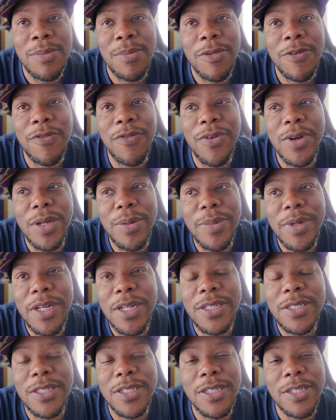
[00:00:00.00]
Freeman
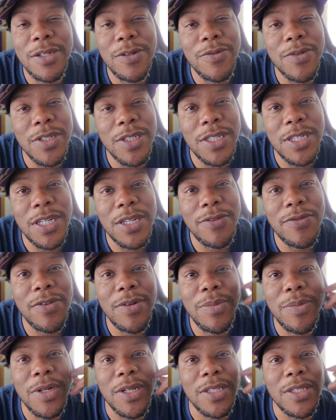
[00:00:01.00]
is a good receiver,
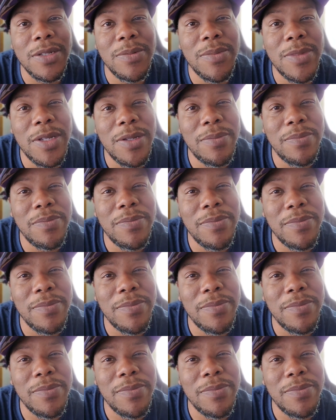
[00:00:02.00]
but to me,